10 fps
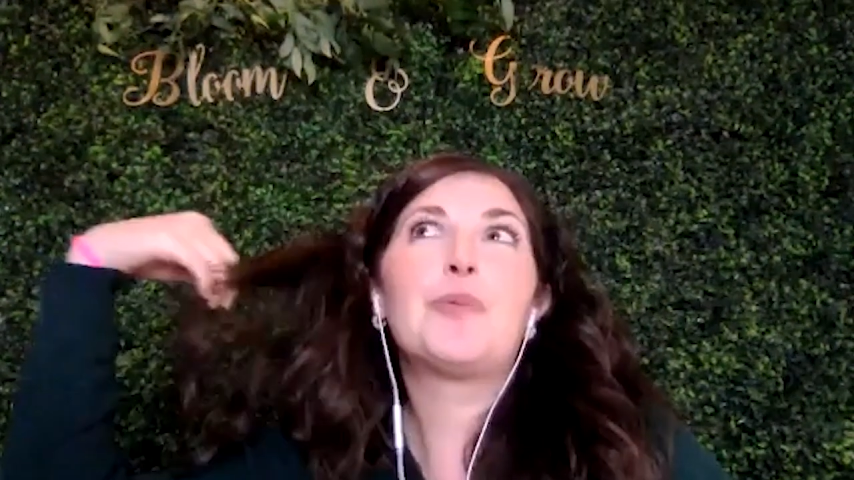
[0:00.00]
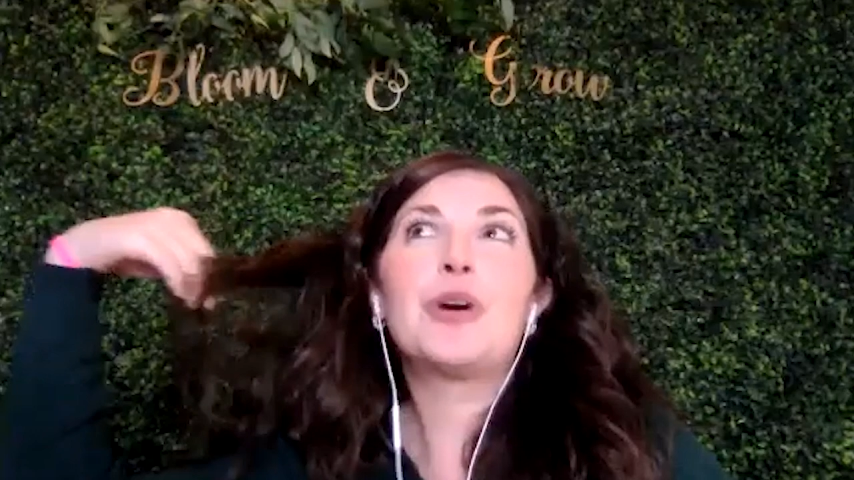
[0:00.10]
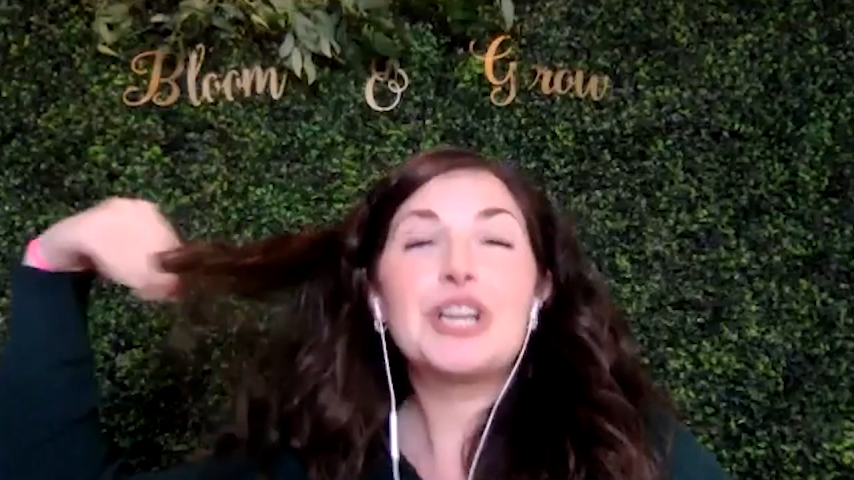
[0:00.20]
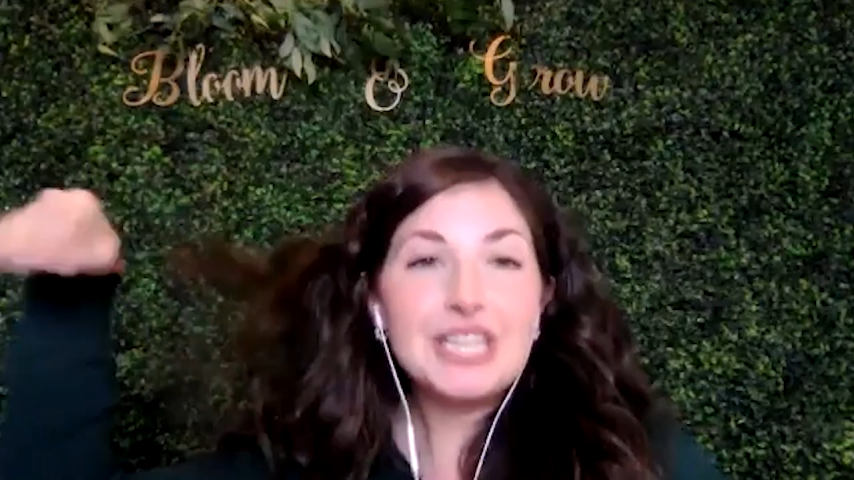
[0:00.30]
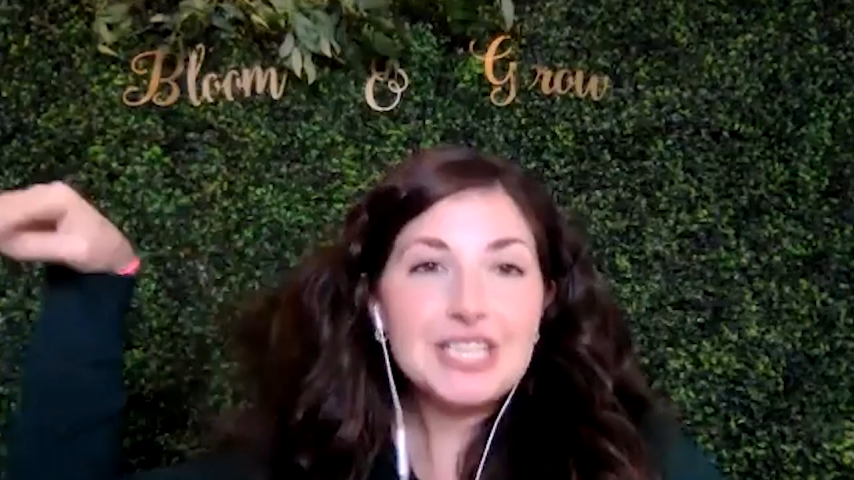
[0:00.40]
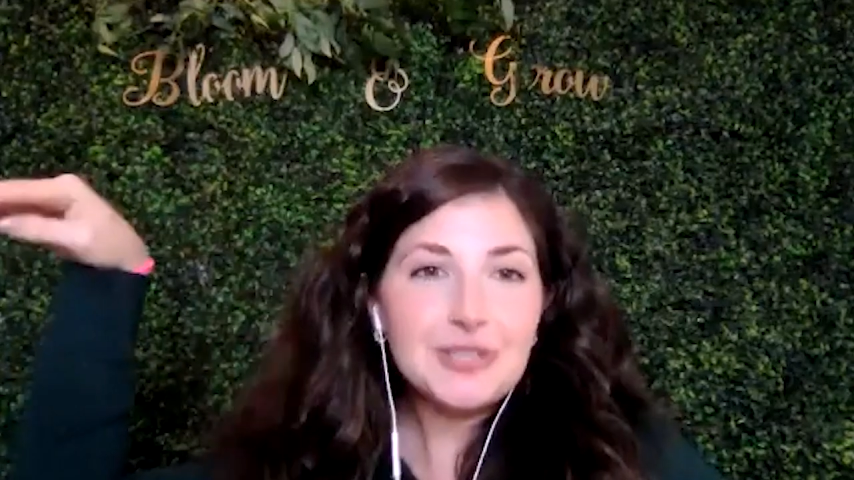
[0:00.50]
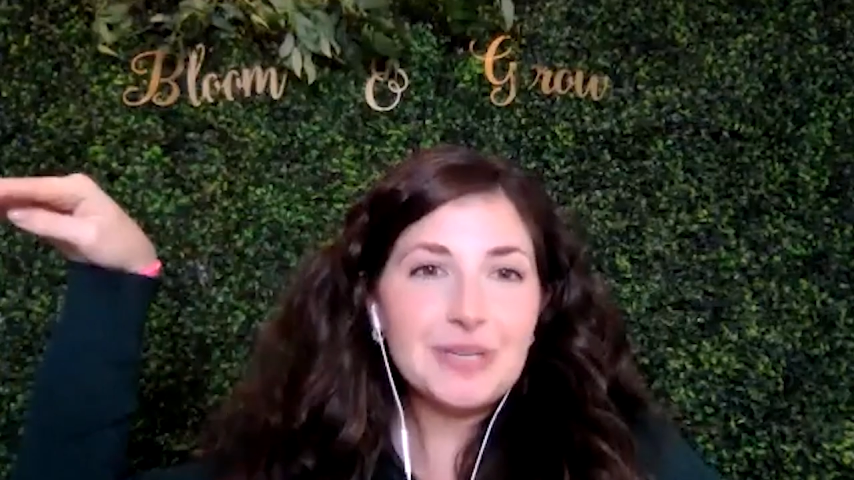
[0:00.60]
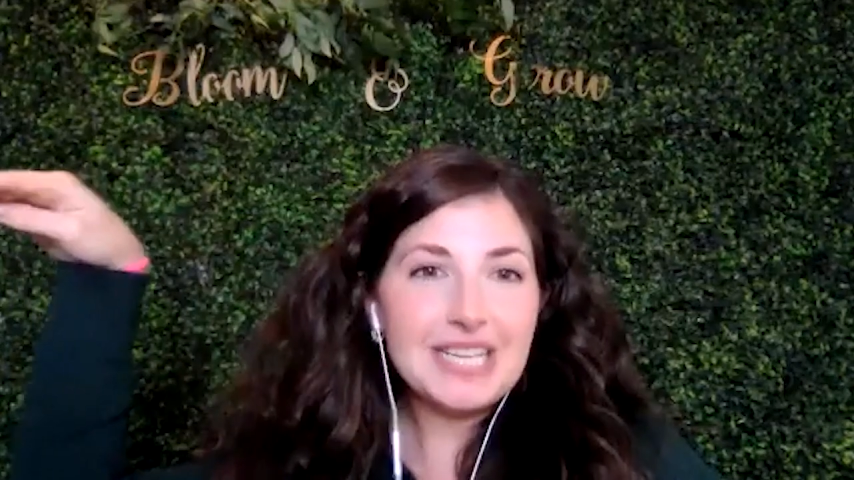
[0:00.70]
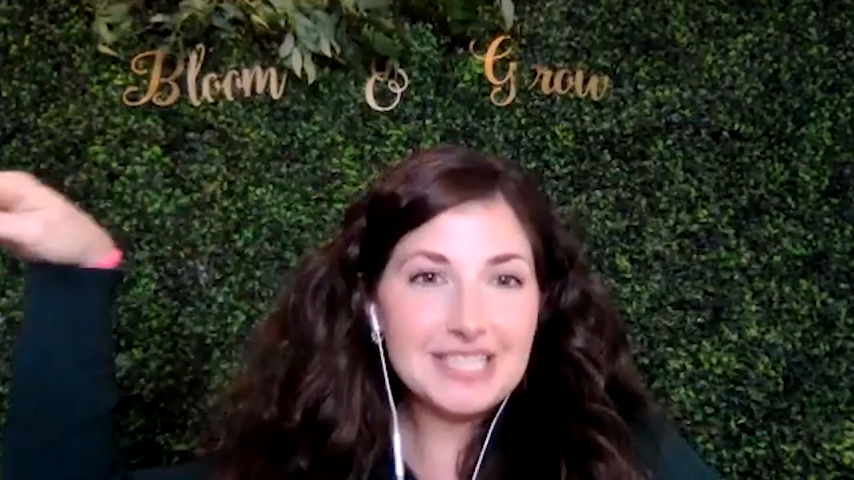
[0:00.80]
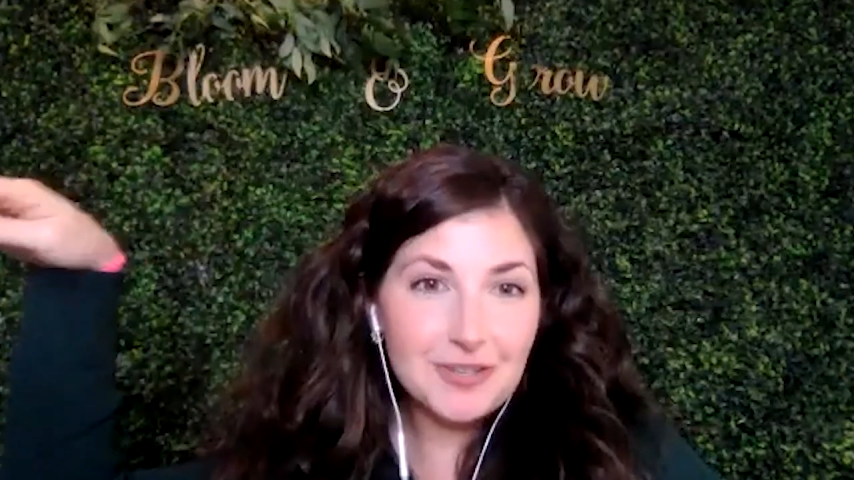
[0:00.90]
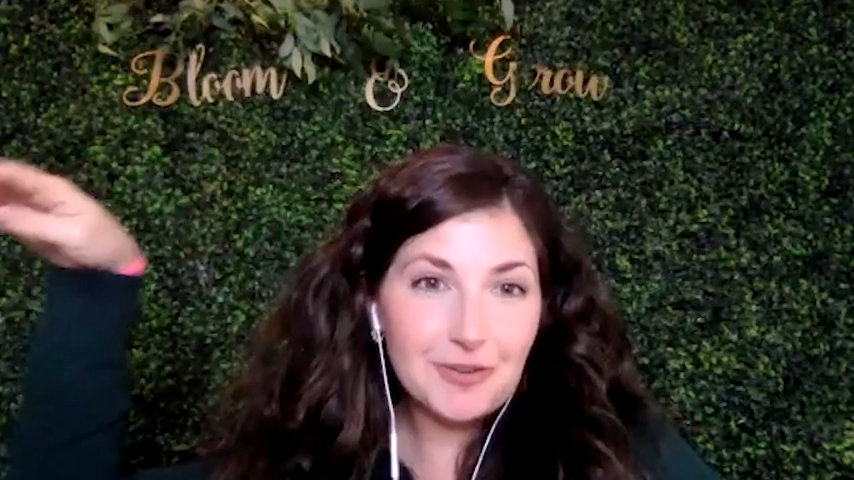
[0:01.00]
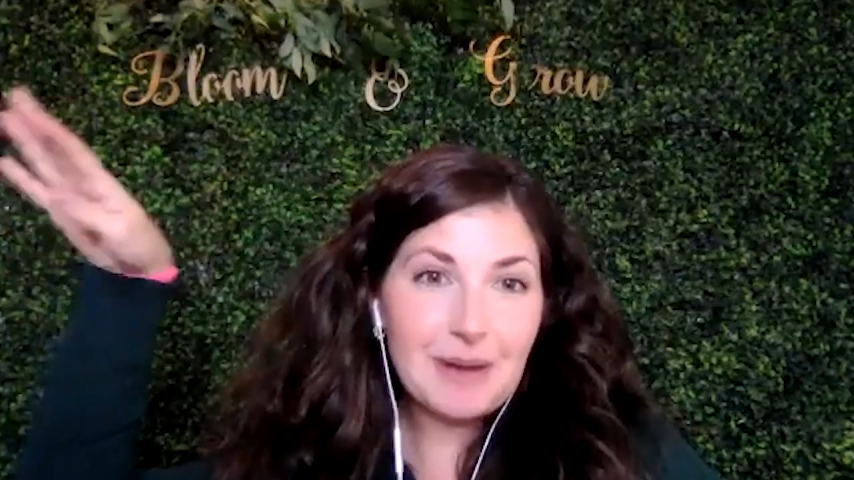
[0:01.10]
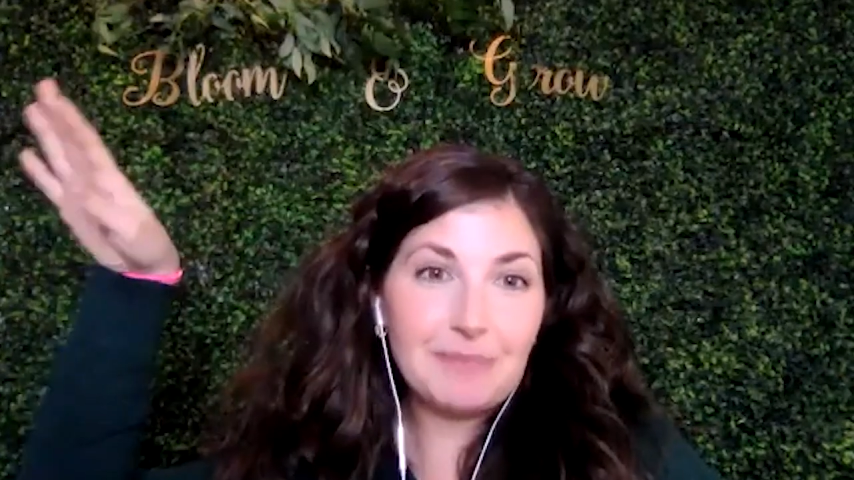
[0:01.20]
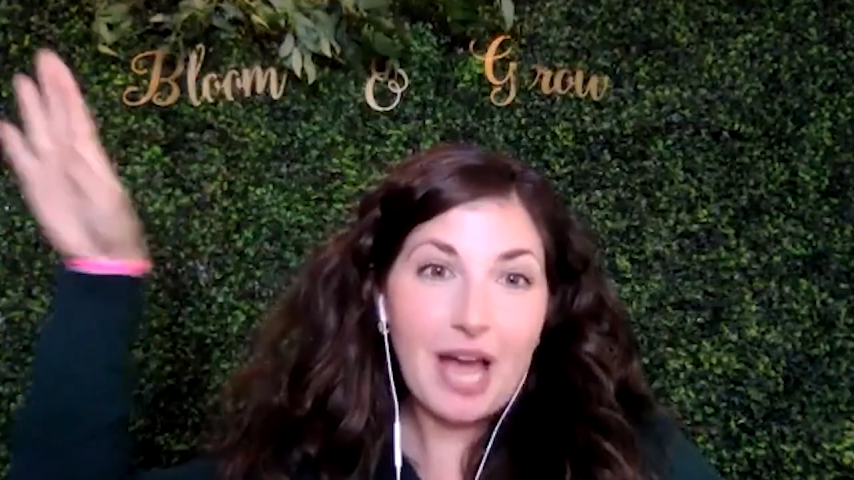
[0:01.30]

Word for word: we're going to do an Instagram